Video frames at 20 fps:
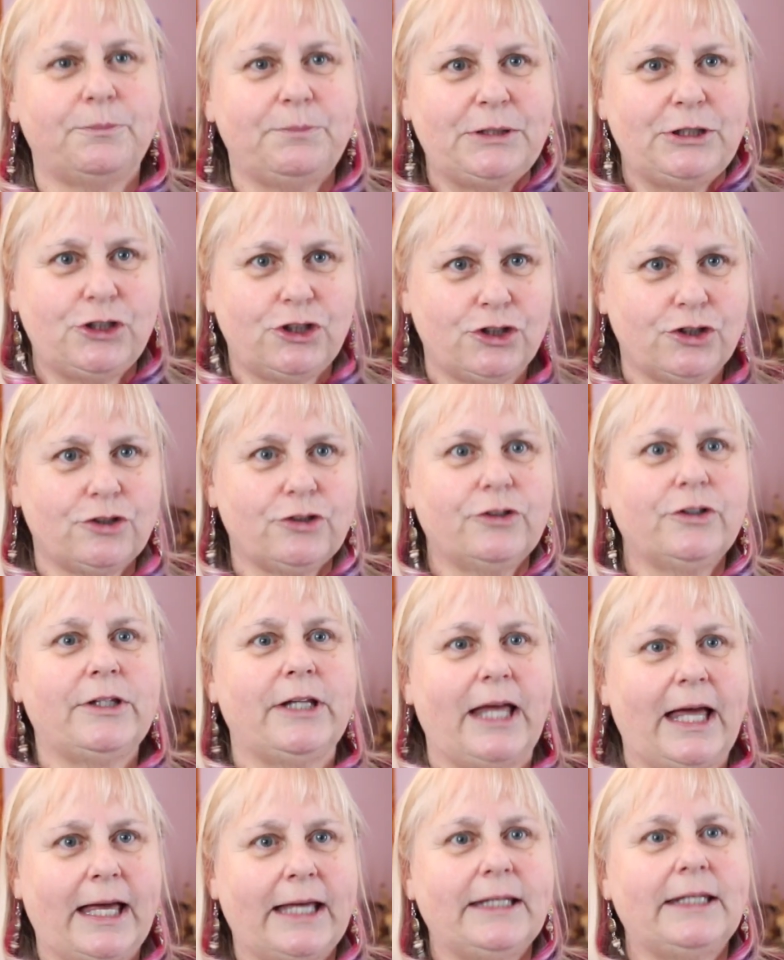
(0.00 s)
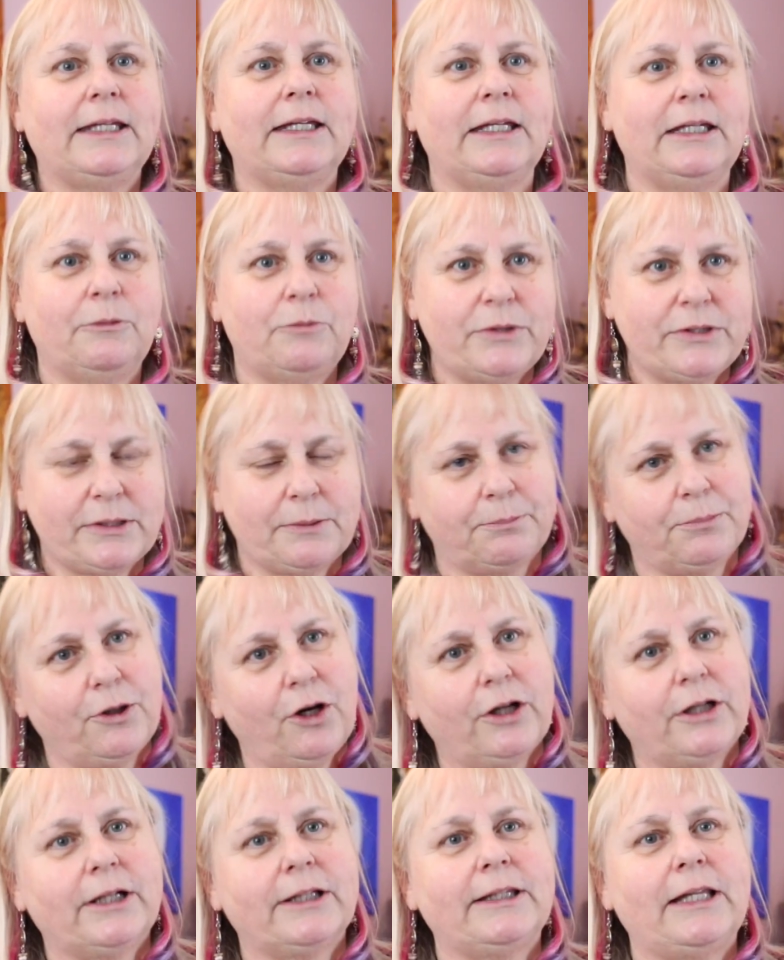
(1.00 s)
to be sure that it was a
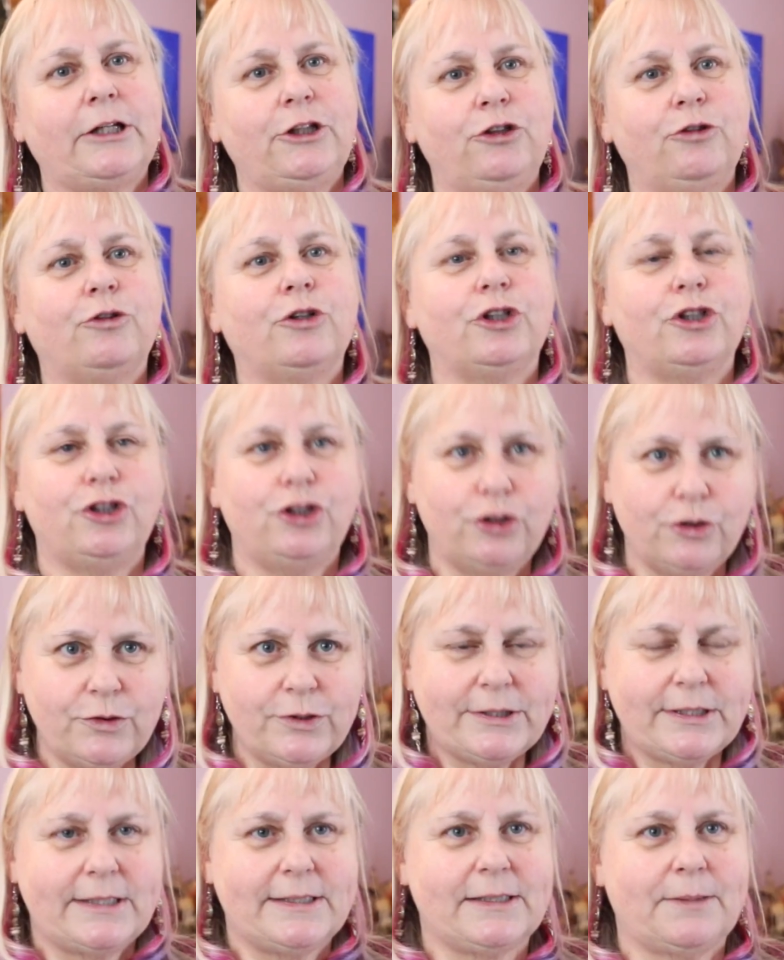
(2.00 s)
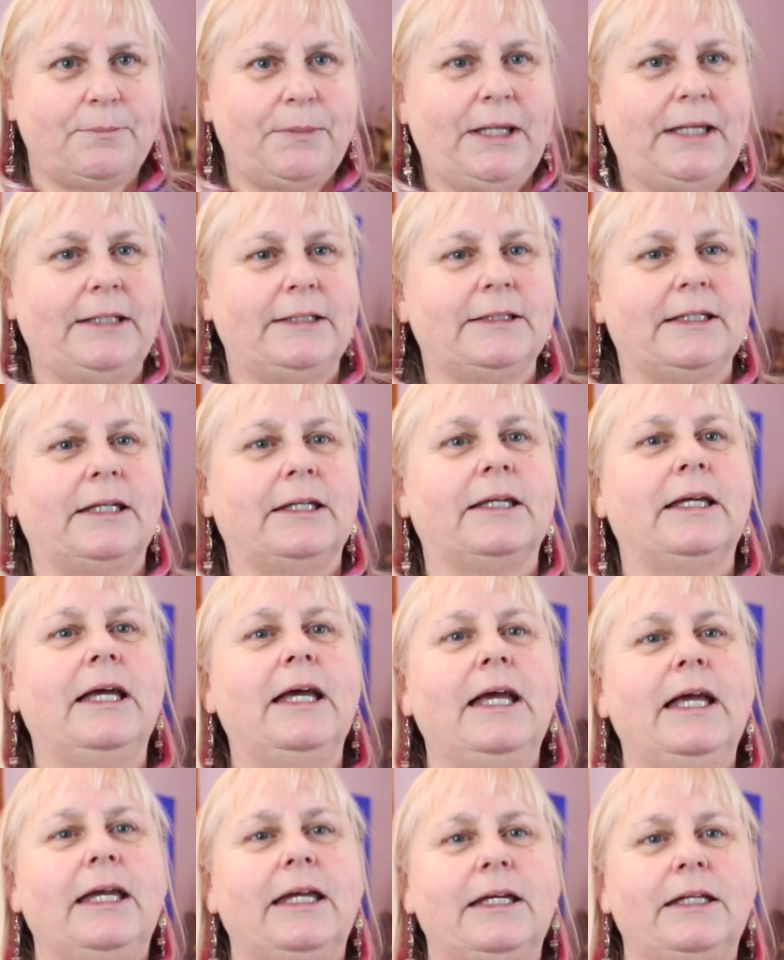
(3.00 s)
product that you could use as a painting.
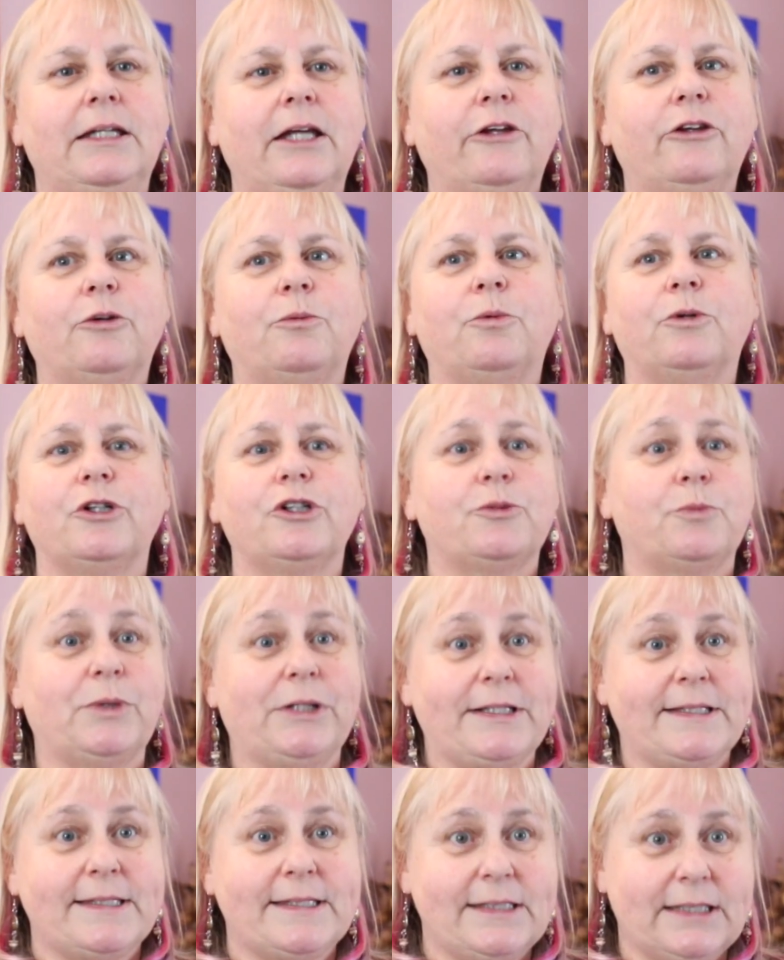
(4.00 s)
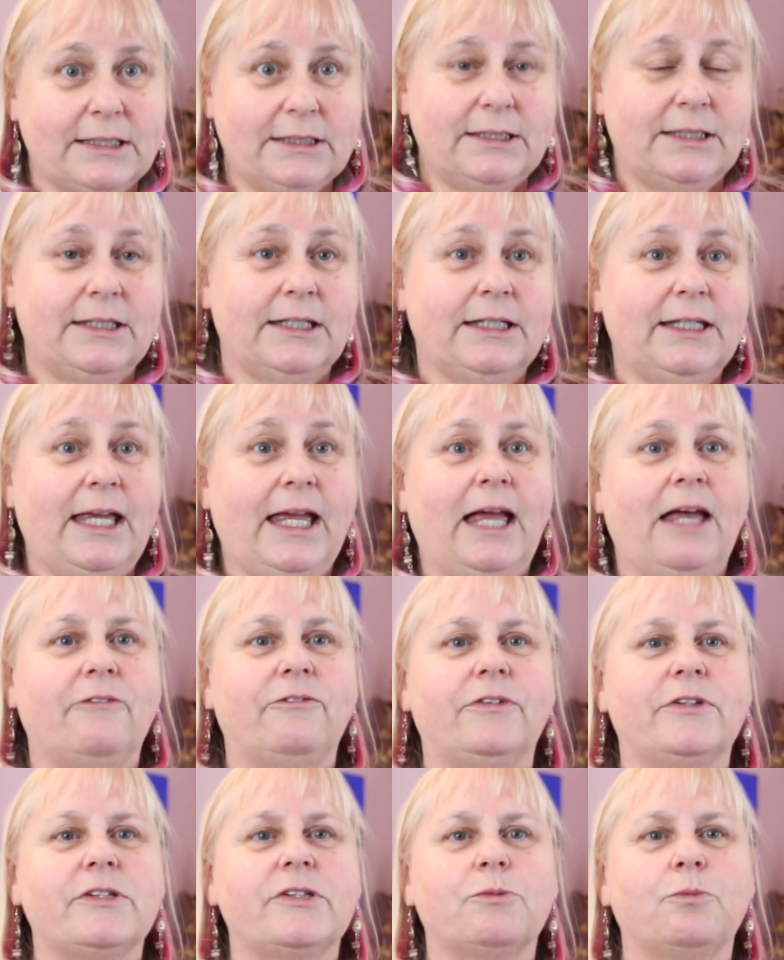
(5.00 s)
In other words, would it stick to the
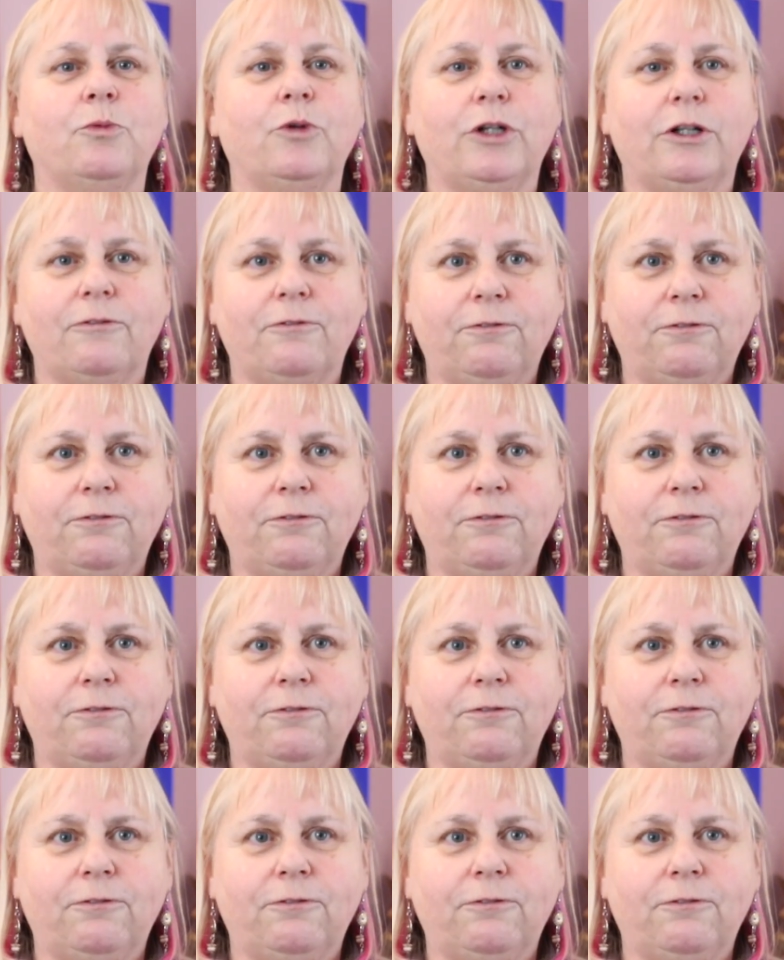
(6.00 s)
canvas? Would it